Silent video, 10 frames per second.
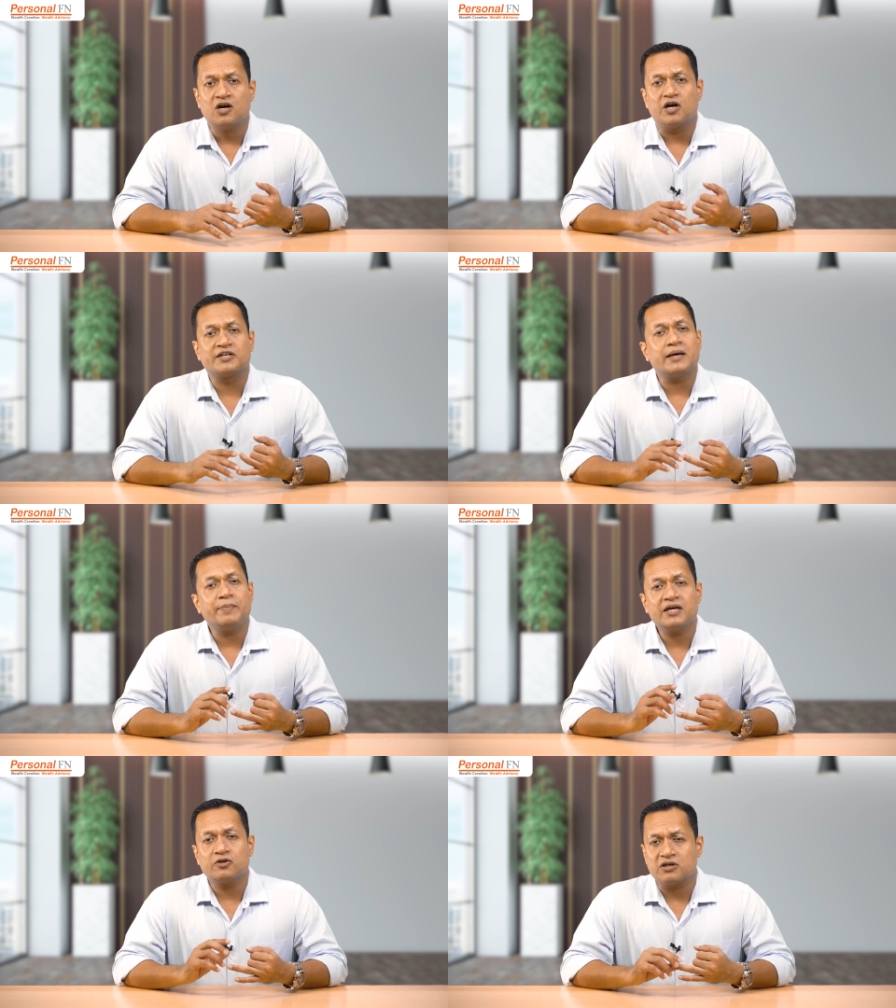or
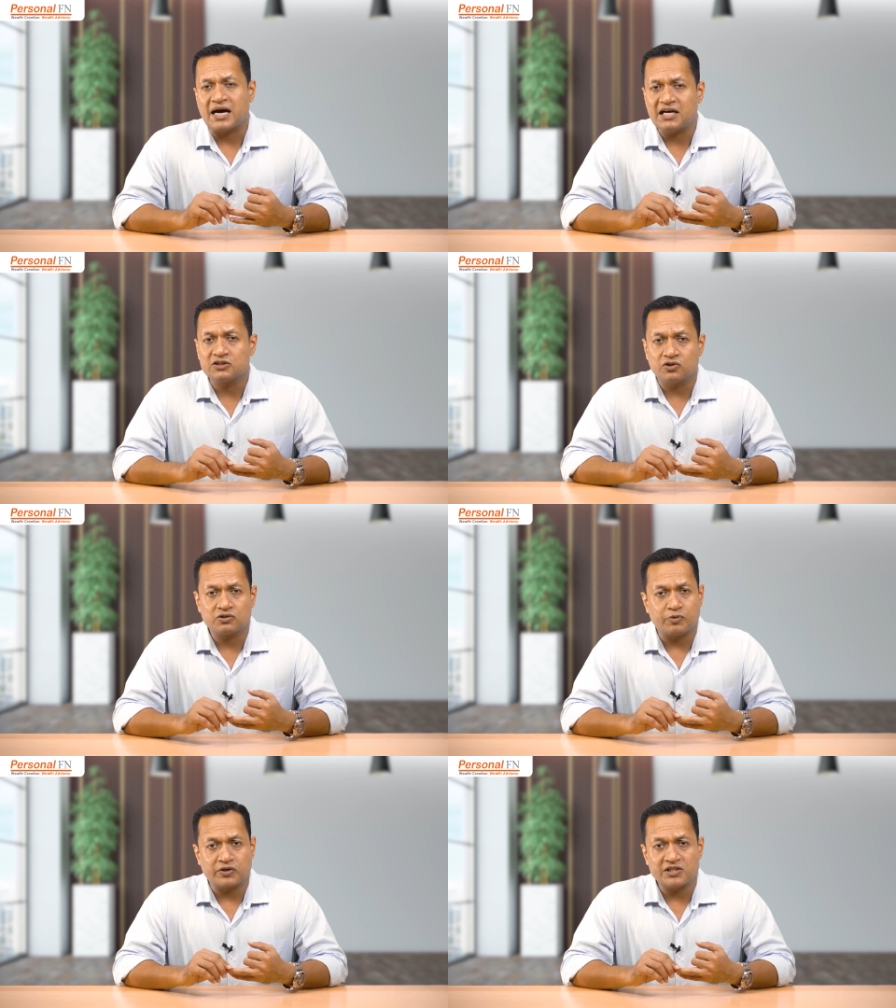tapping into the high
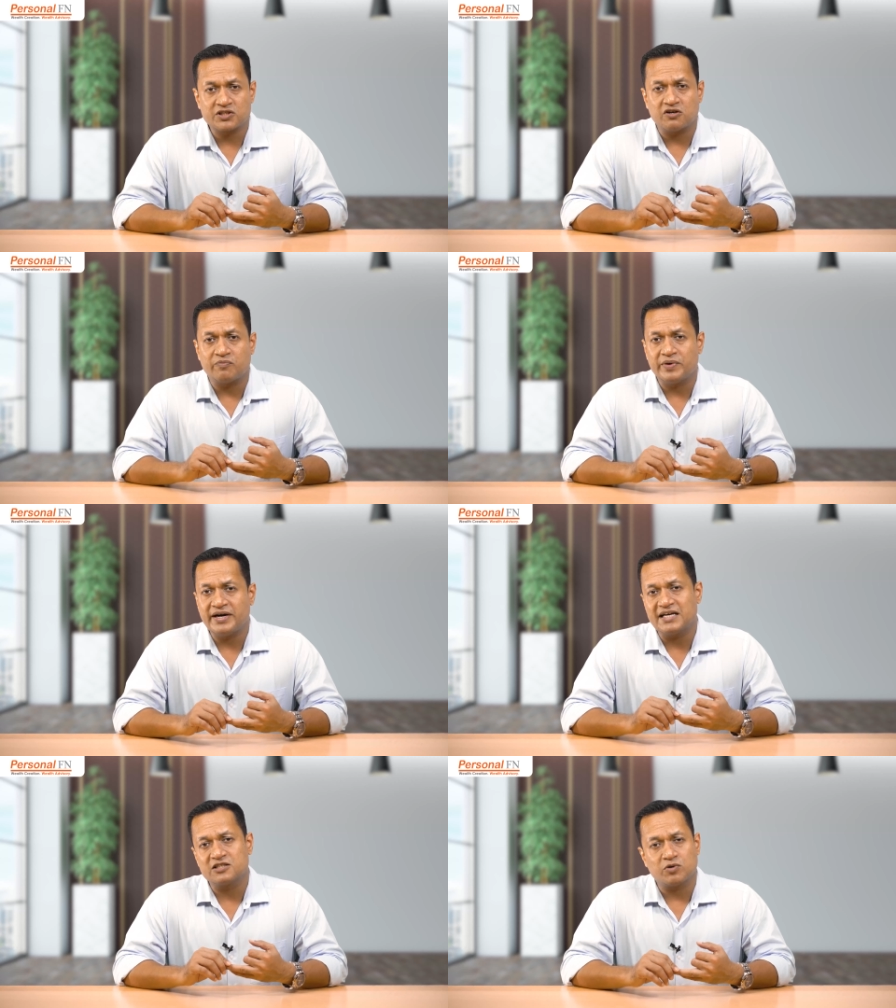growth potential of
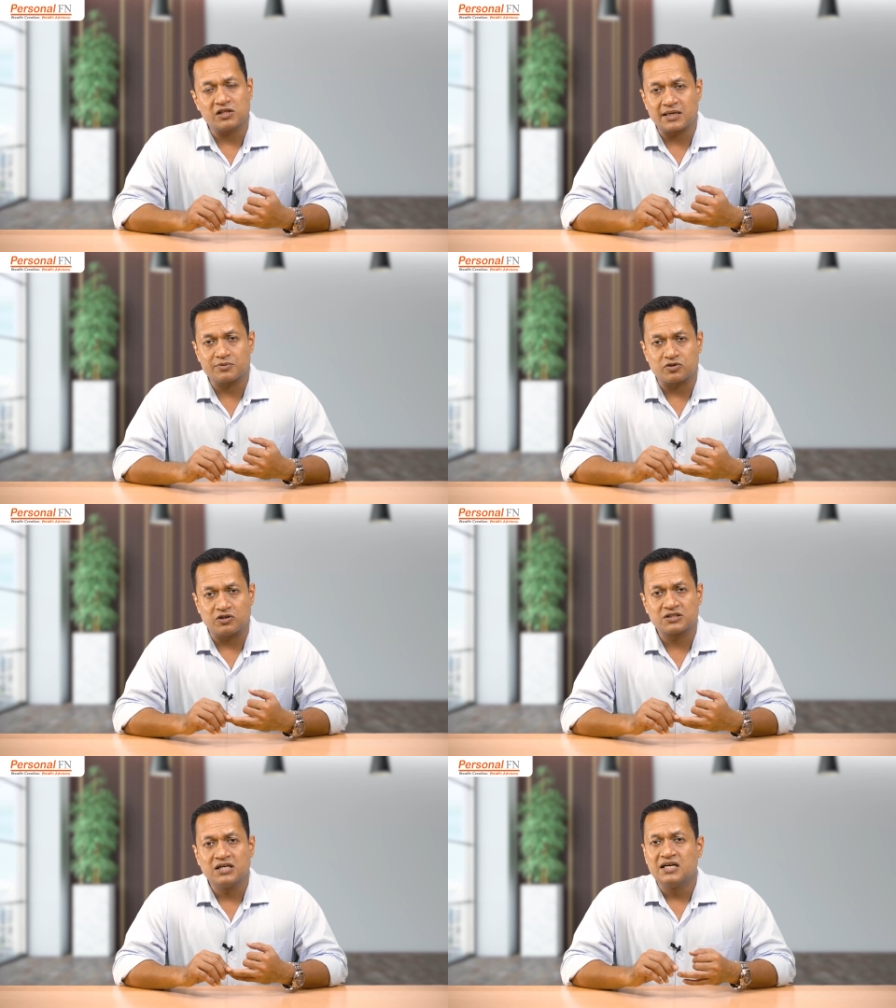mid and small cap stocks,